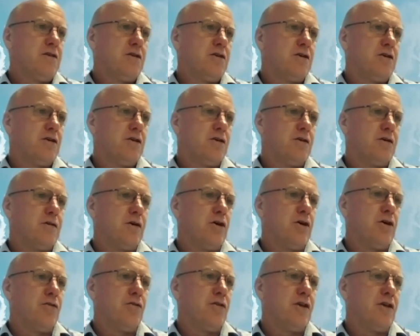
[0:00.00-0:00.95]
uh,
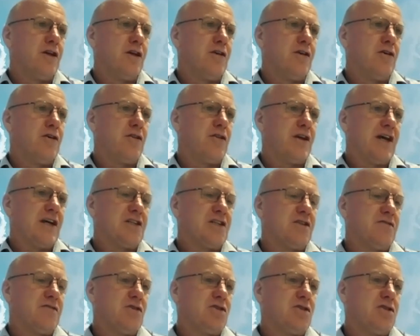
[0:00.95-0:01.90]
on the on the
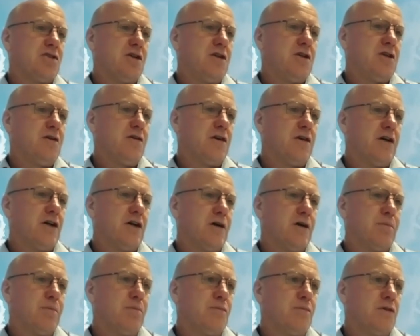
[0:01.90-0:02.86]
activity.
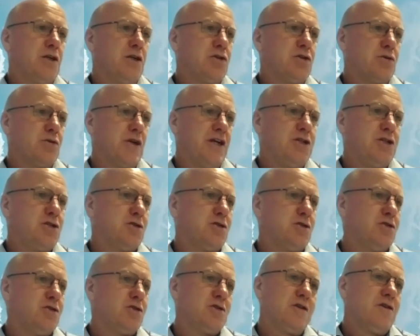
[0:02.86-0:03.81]
Um, diesel
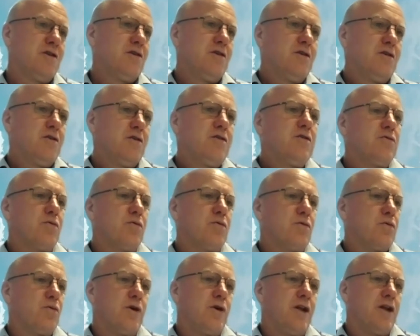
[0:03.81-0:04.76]
engines,
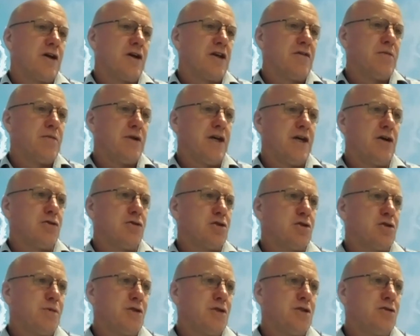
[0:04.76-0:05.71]
we like everybody else
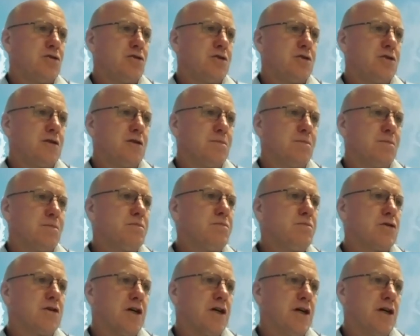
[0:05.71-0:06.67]
are producing
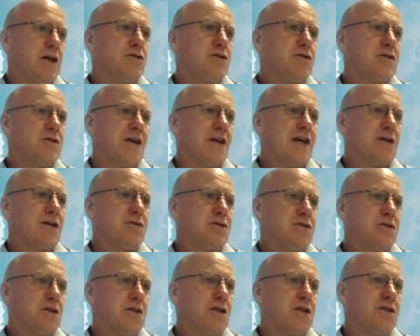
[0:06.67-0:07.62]
sort of hundreds of
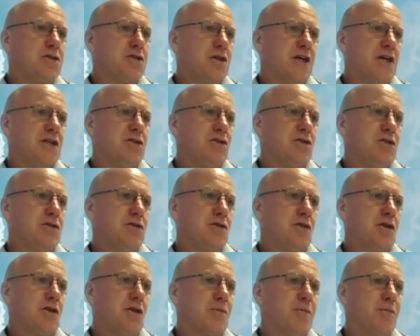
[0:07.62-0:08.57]
thousands of diesel engines,
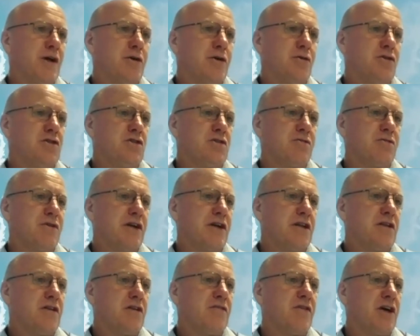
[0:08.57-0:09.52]
and the components are
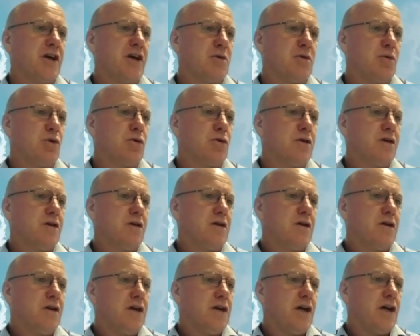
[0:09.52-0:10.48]
readily available.
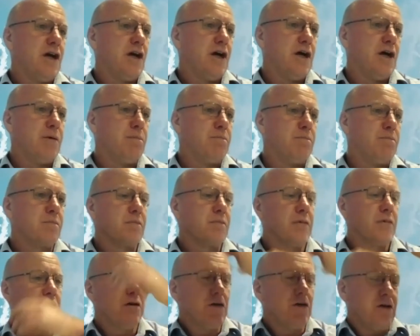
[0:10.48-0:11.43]
Um,
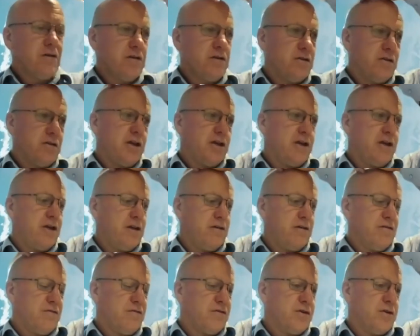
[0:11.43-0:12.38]

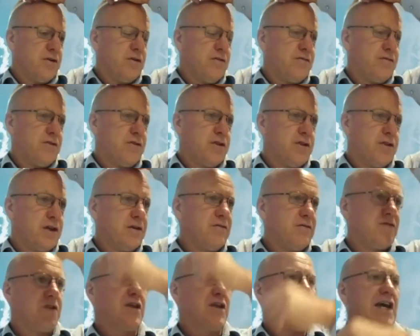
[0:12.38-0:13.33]
the for for the
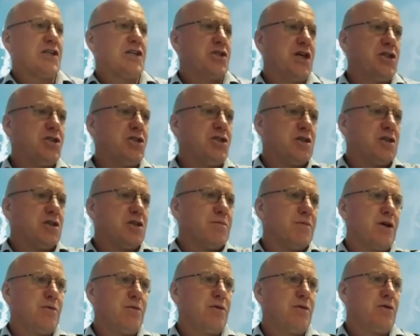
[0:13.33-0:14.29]
for the gas engine at the
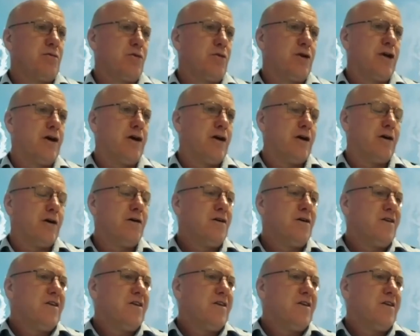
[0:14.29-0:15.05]
moment, we are